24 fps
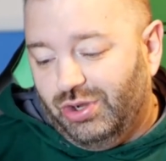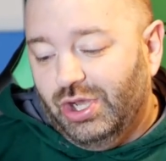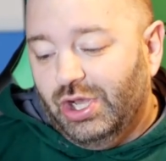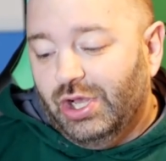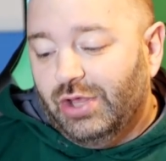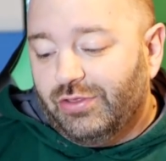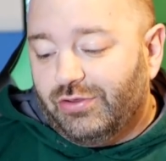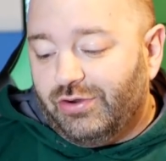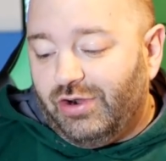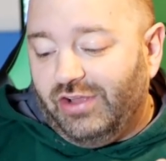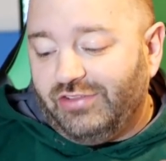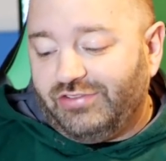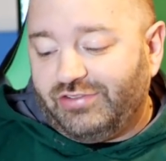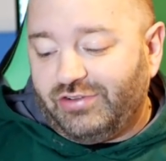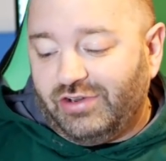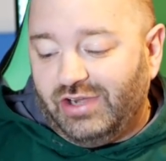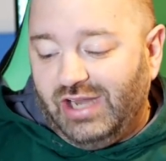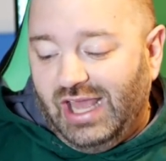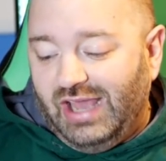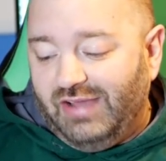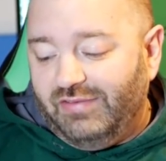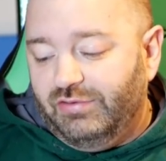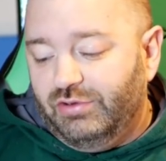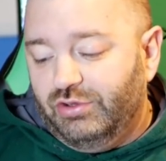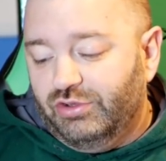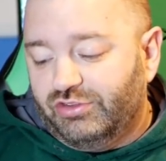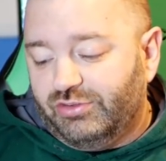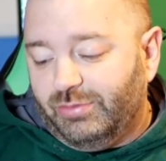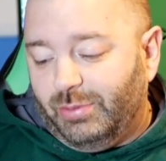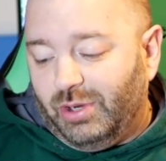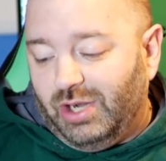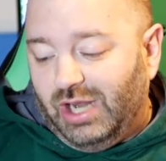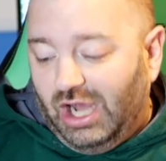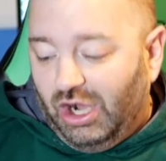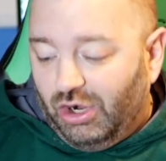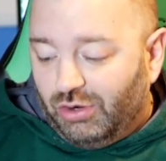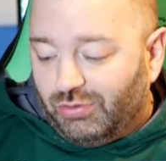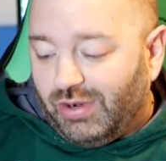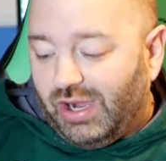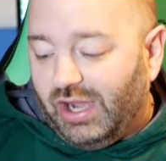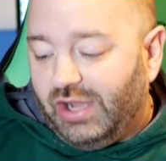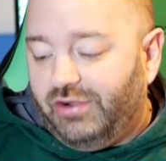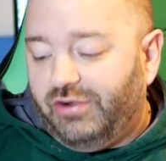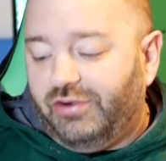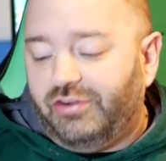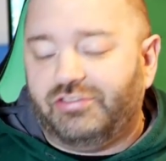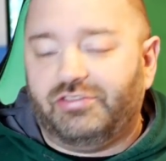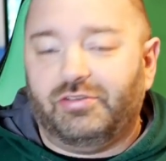They're also going to have news about
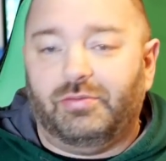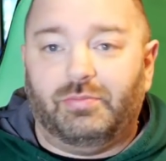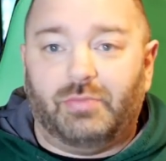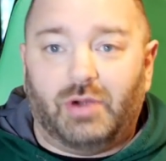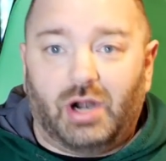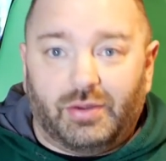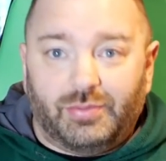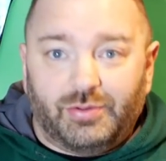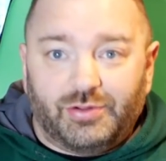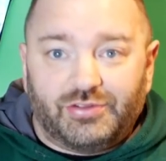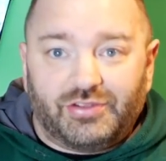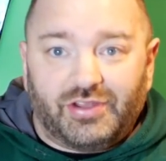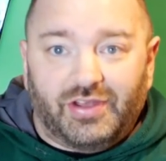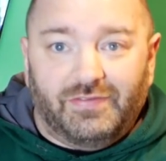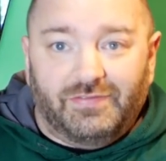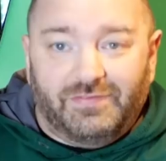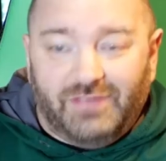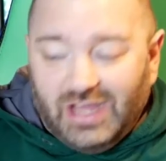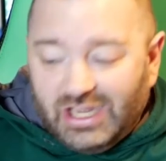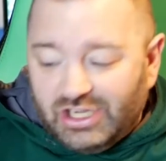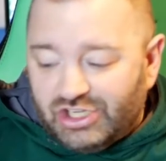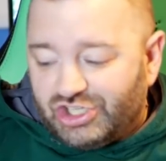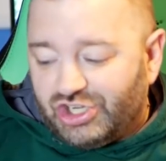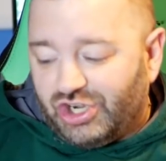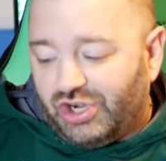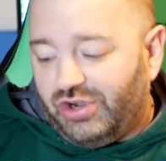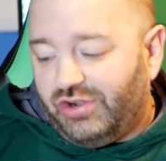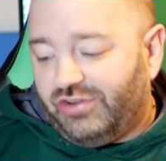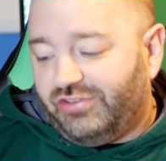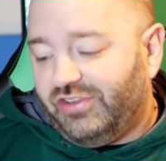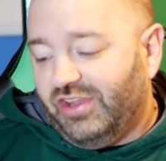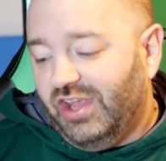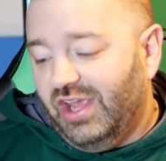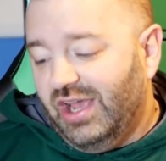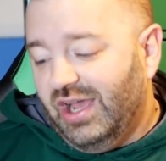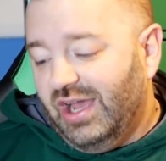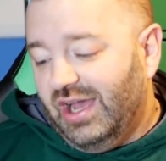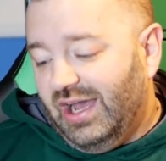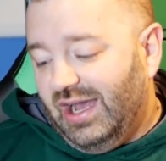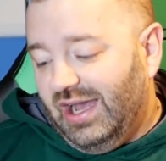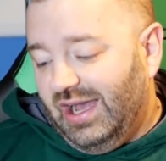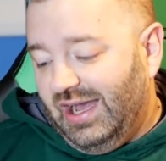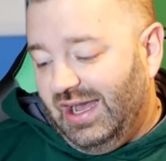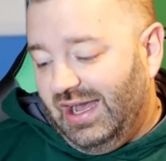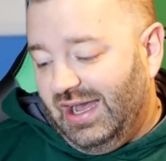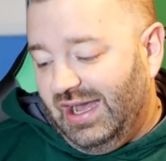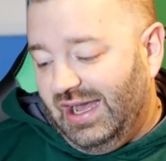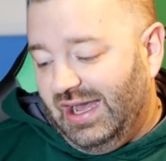Outriders, Marvel's Avengers,
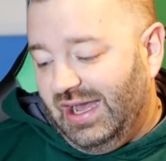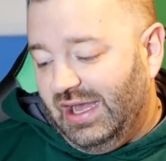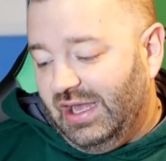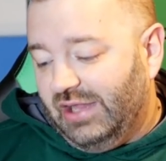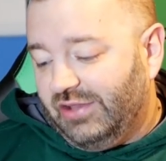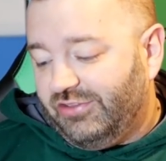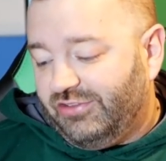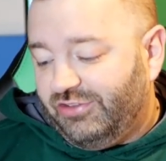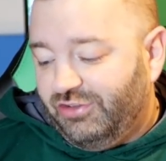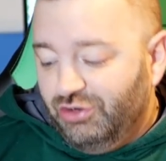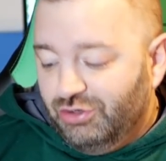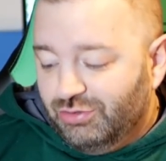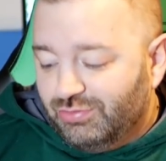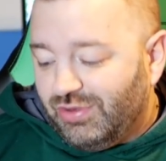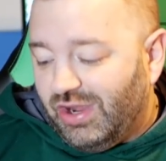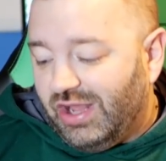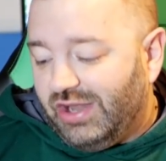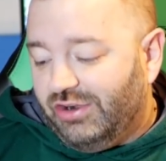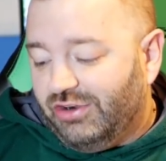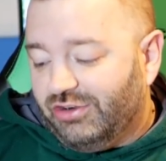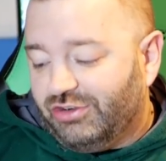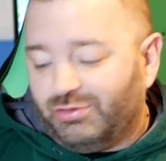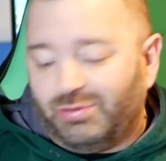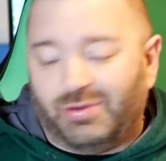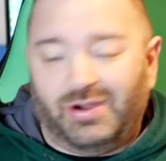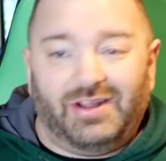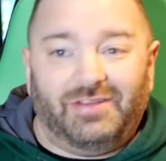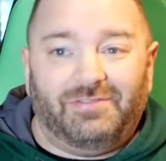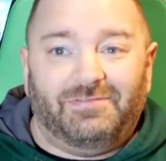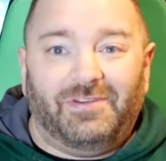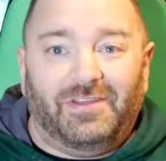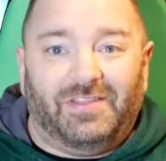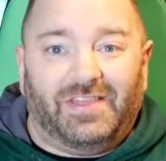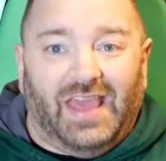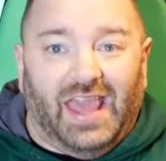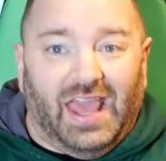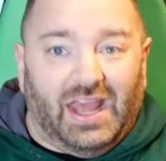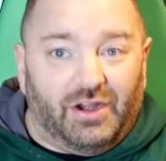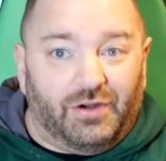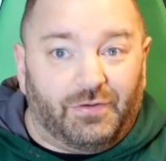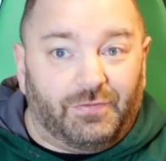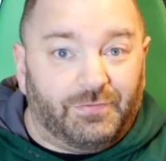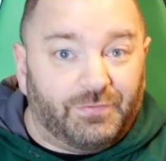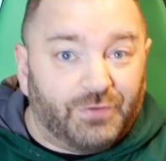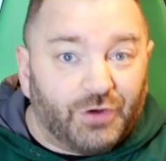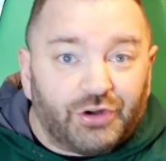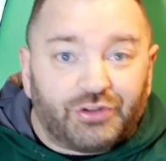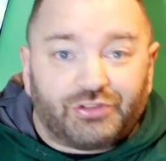Tomb Raider 25th
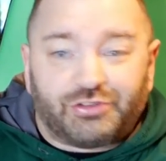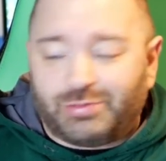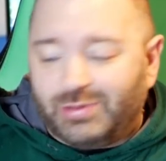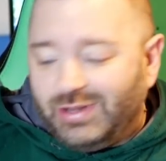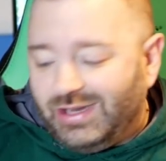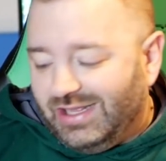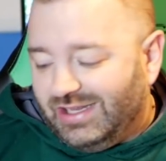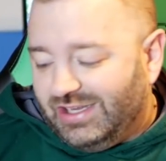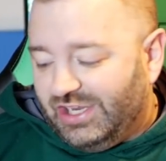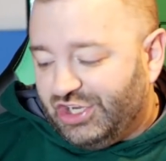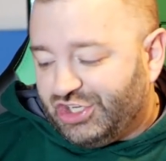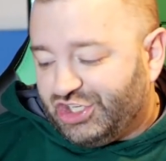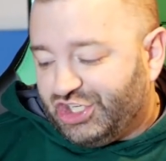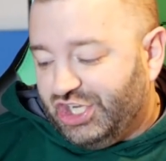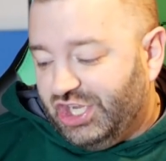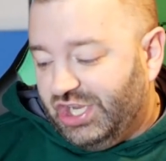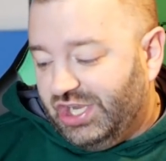Anniversary Edition,